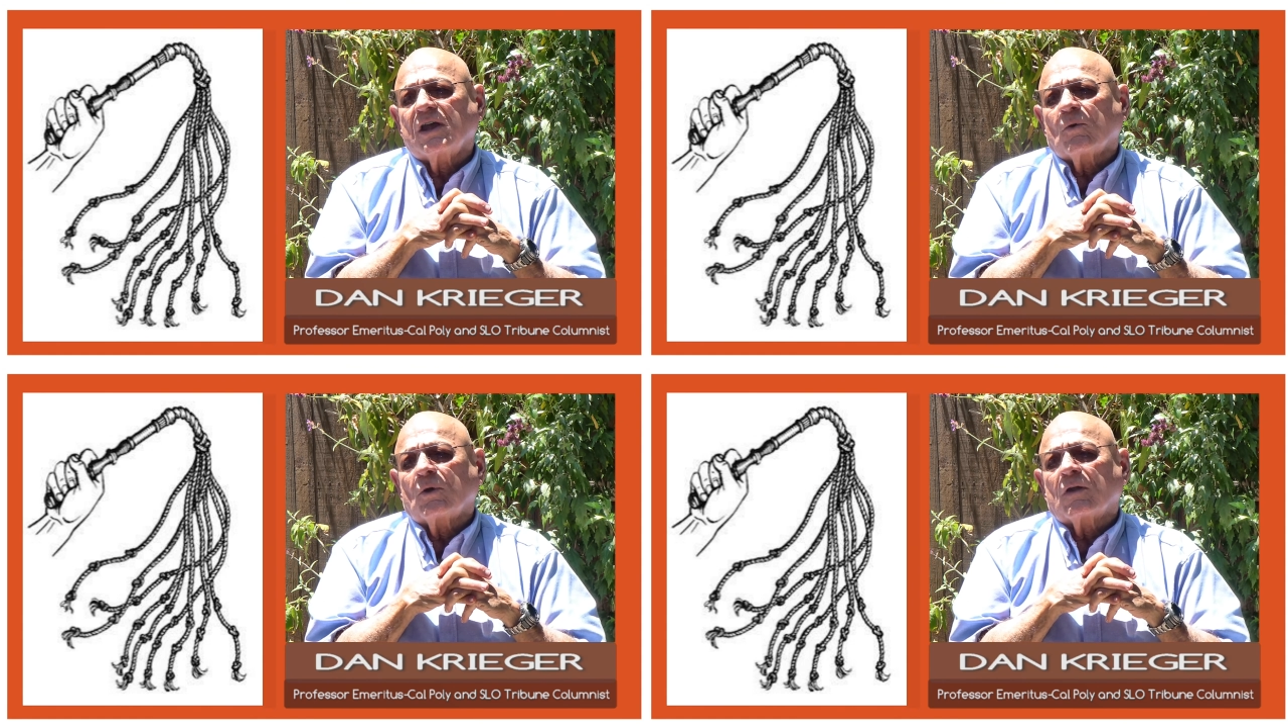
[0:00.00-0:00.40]

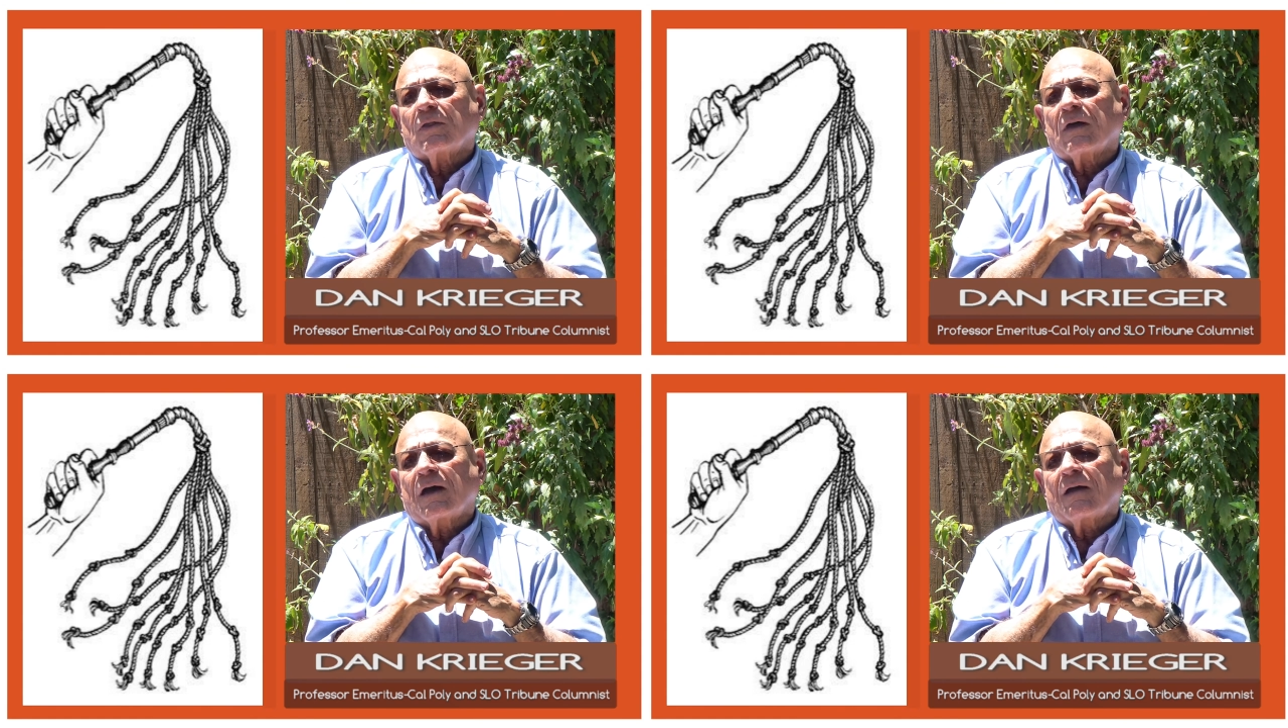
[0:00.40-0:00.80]

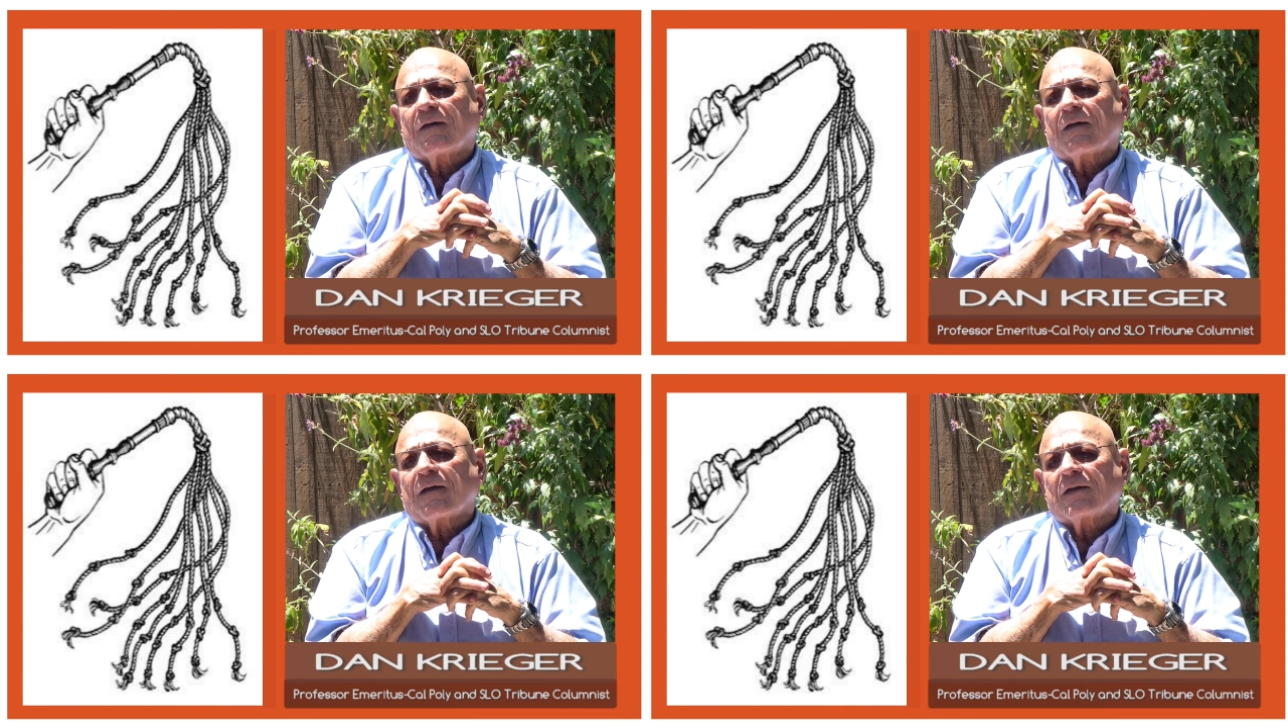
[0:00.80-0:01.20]

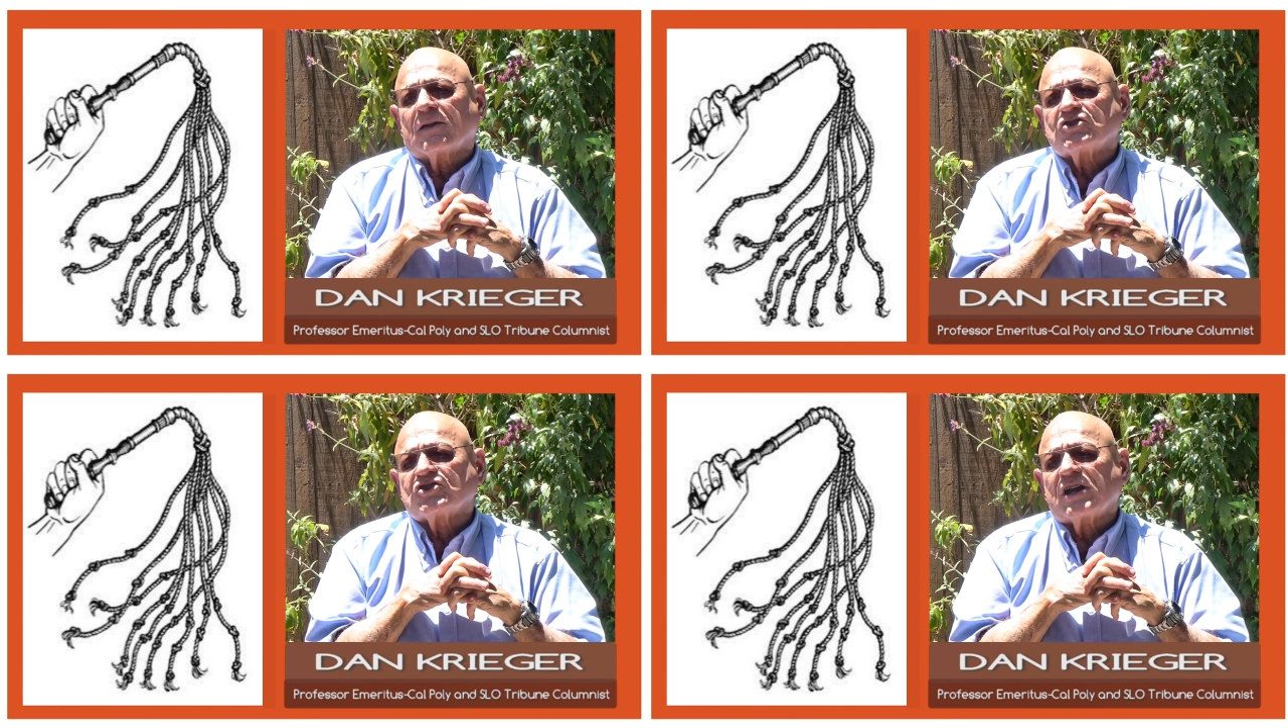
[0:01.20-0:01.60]
Well,
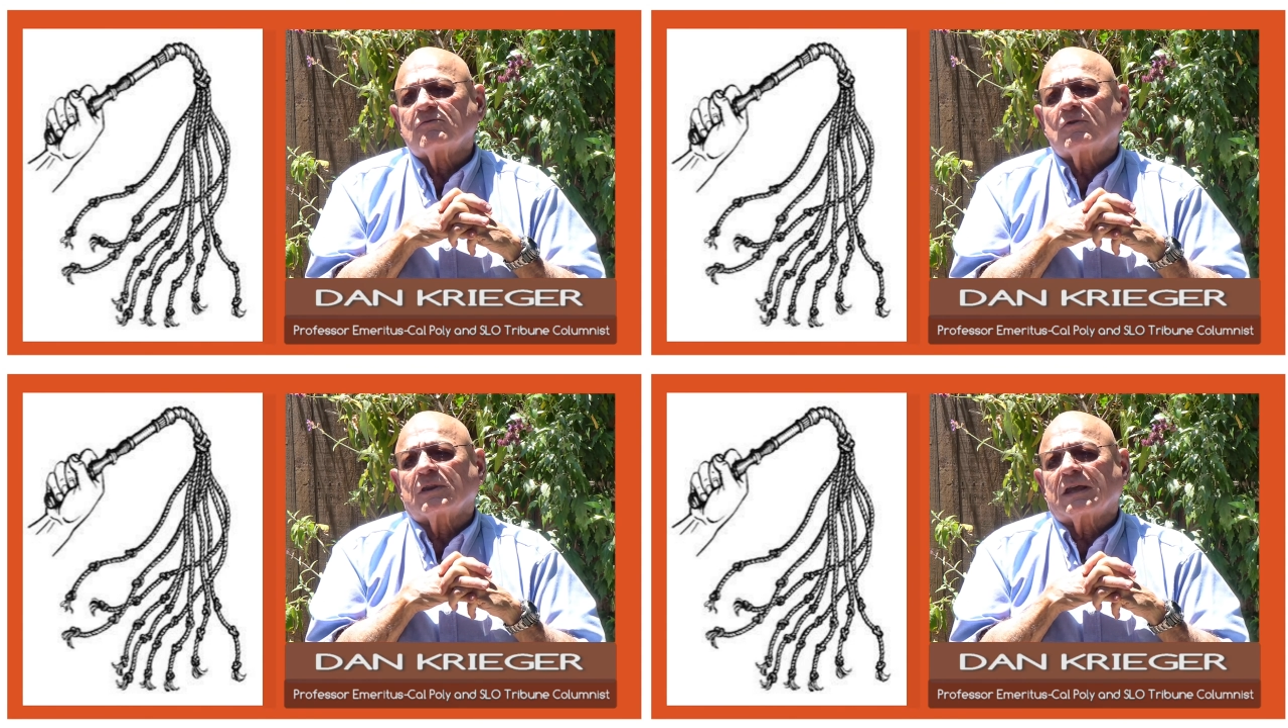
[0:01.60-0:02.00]

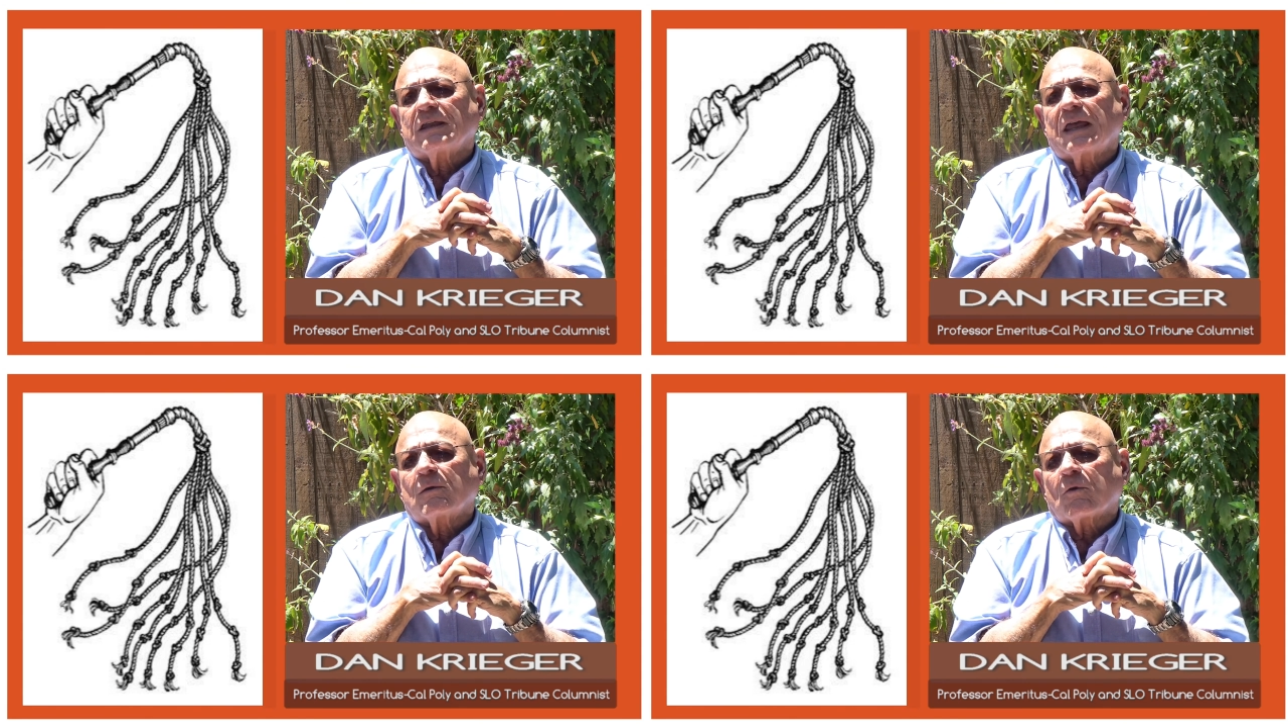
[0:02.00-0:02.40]
generally
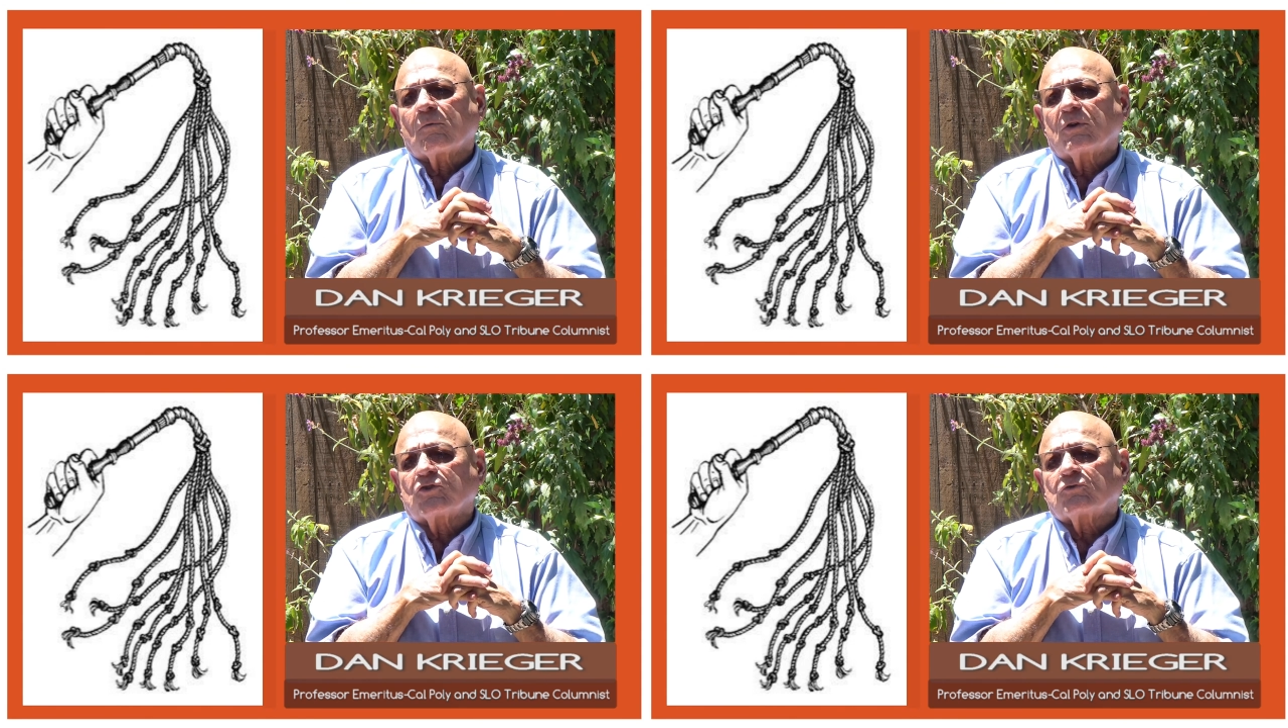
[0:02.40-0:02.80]
they were
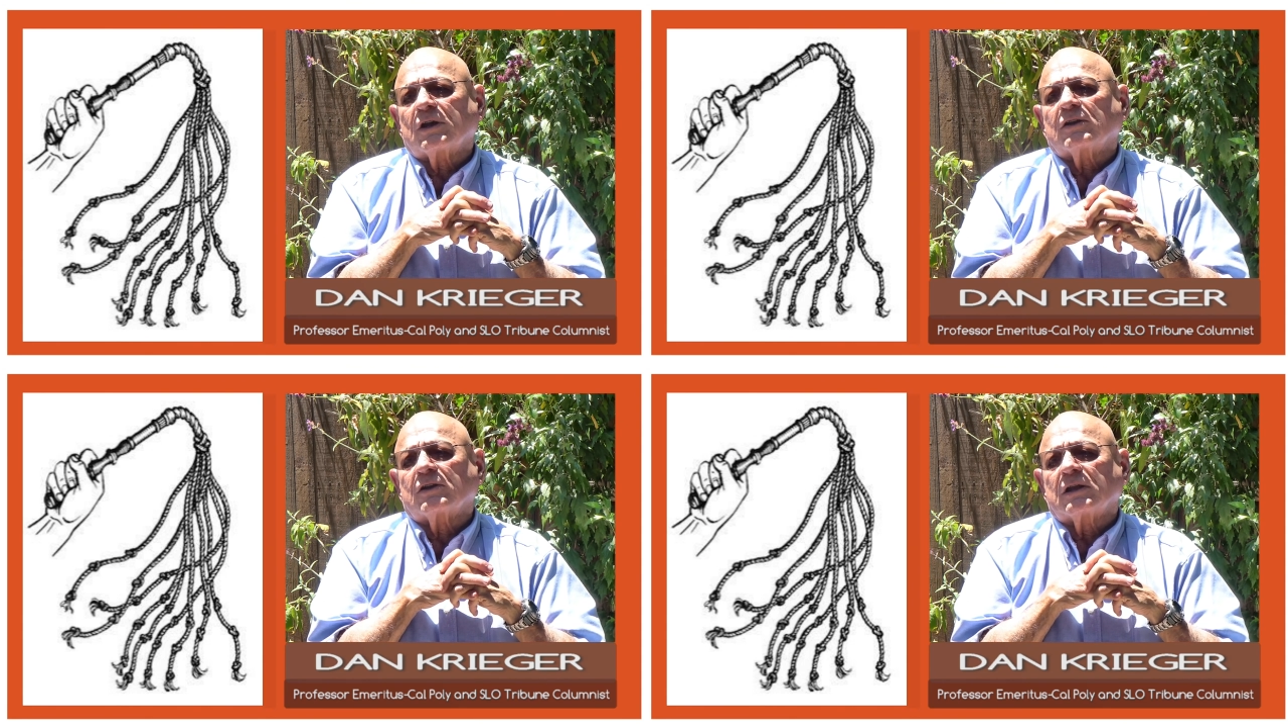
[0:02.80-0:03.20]

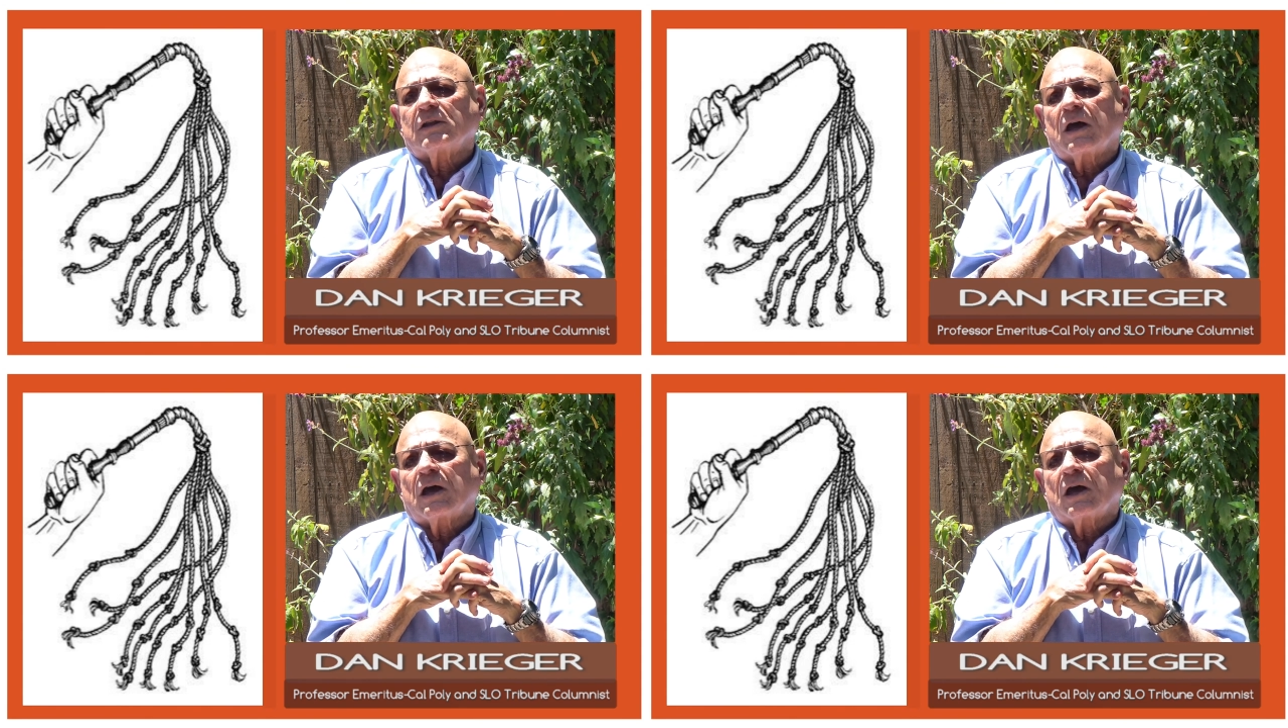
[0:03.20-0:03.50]
restricted